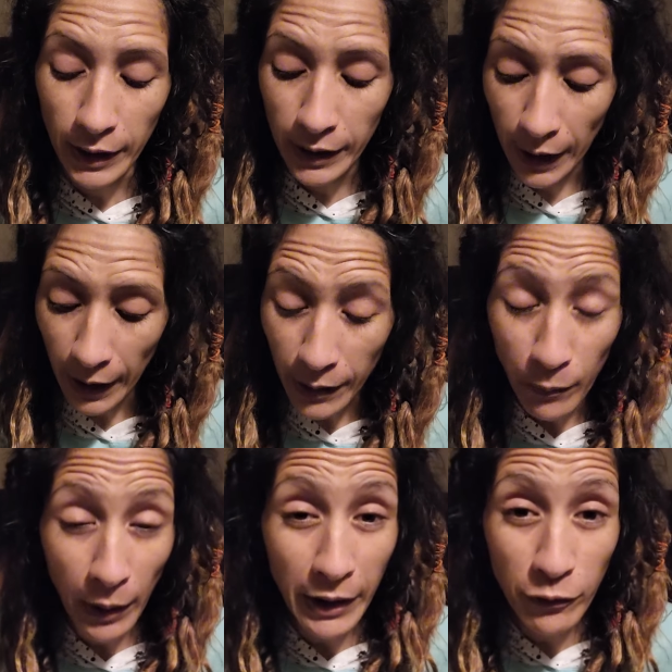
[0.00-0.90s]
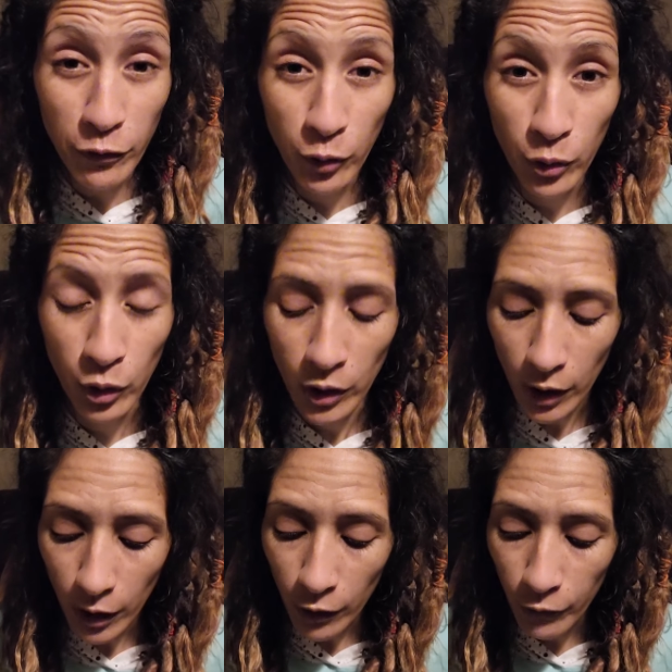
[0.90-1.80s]
and I am mindful
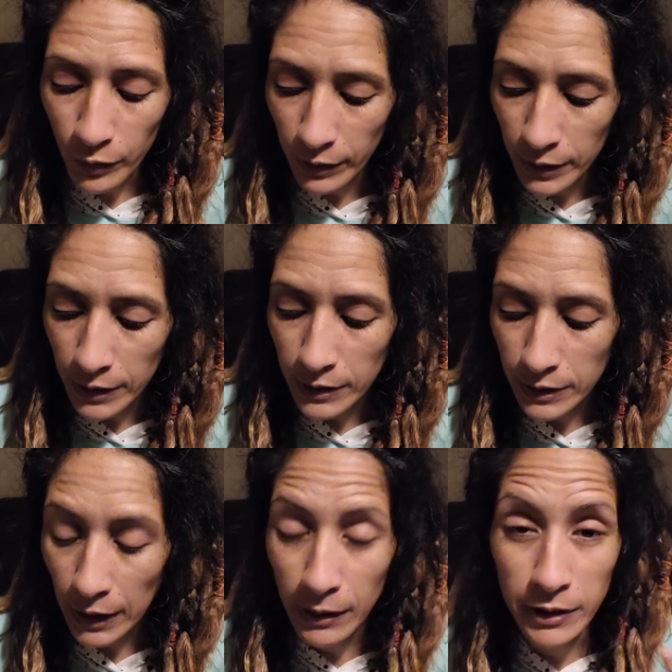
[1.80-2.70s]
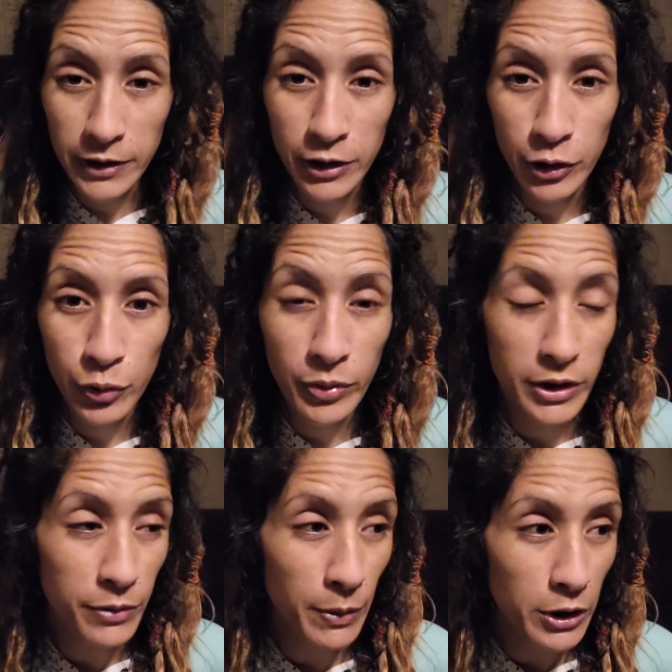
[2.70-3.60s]
of the things I listening to,
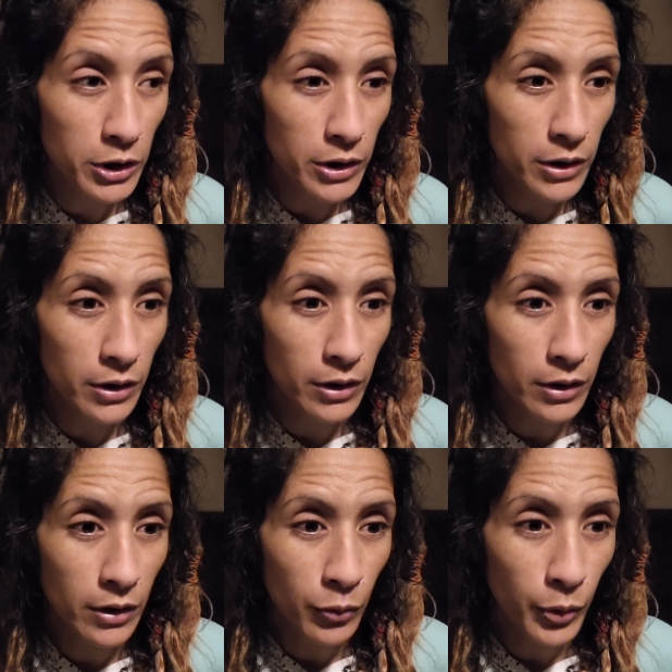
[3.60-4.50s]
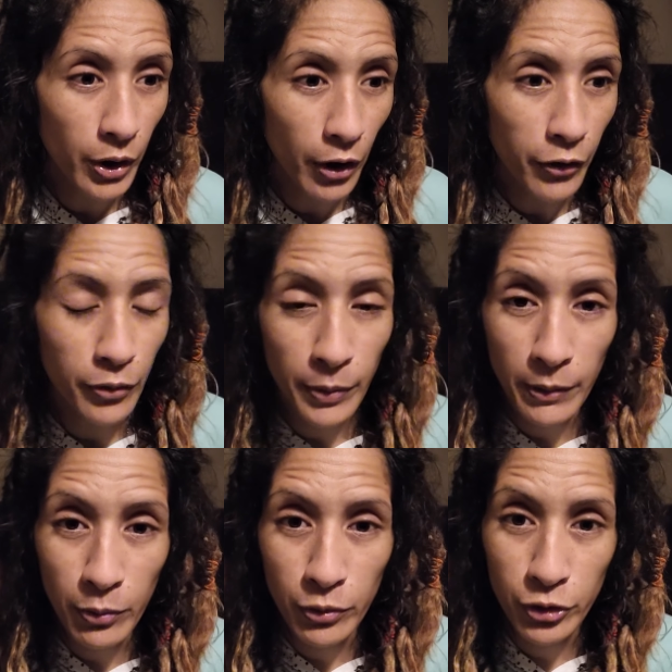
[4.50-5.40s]
especially when other
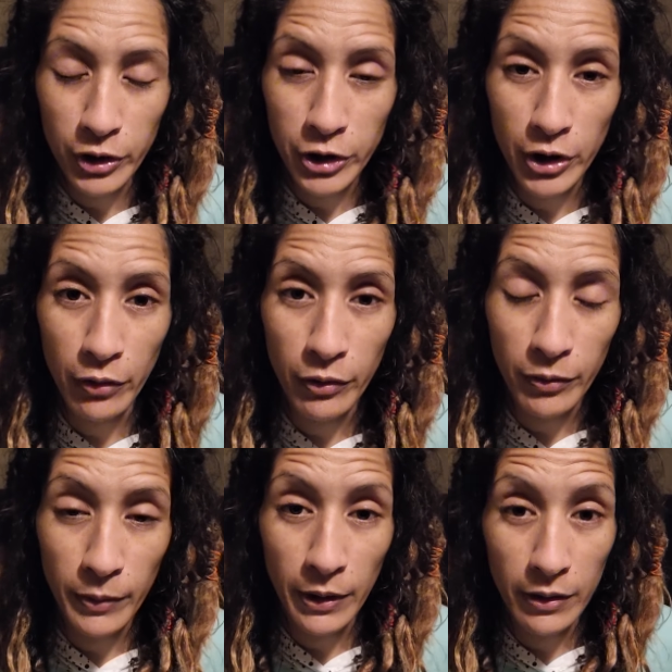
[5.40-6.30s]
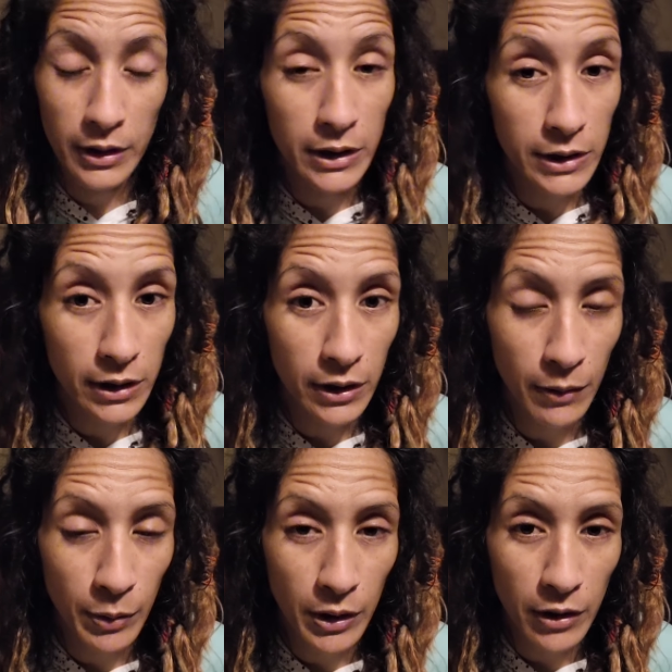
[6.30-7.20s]
people try to share with me the things that
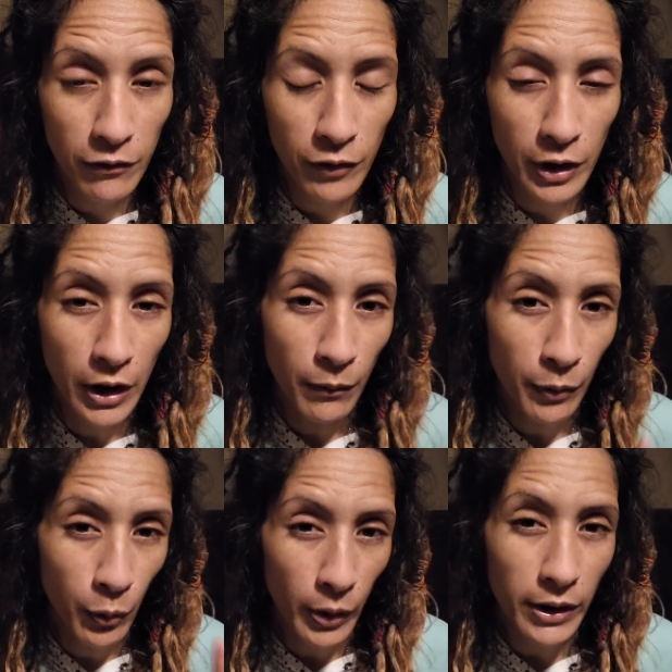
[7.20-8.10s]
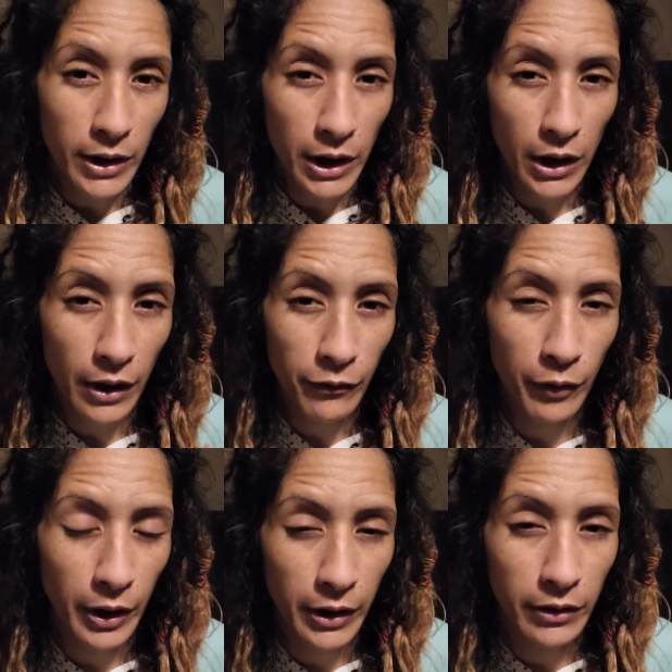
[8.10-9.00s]
they believe. But one thing I
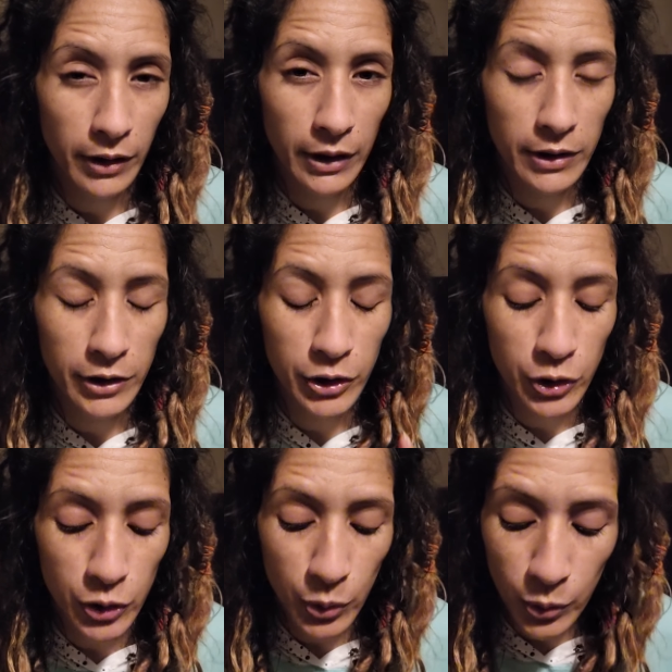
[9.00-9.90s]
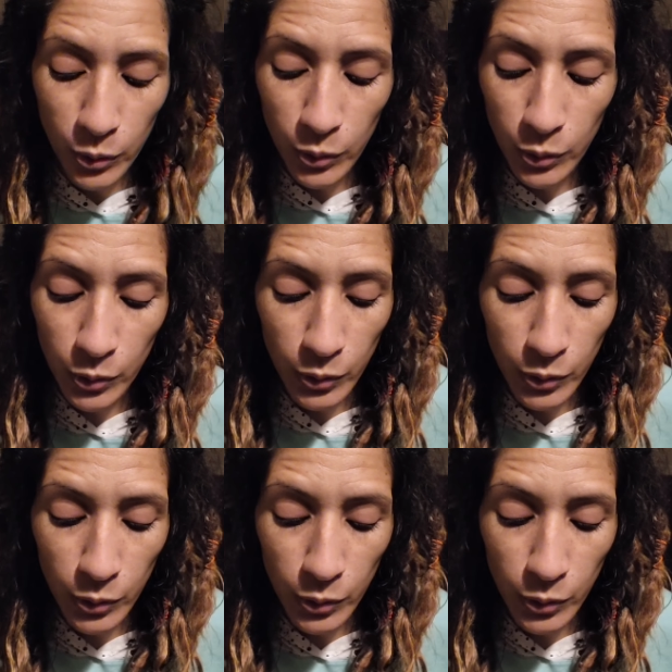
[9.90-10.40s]
find that is so,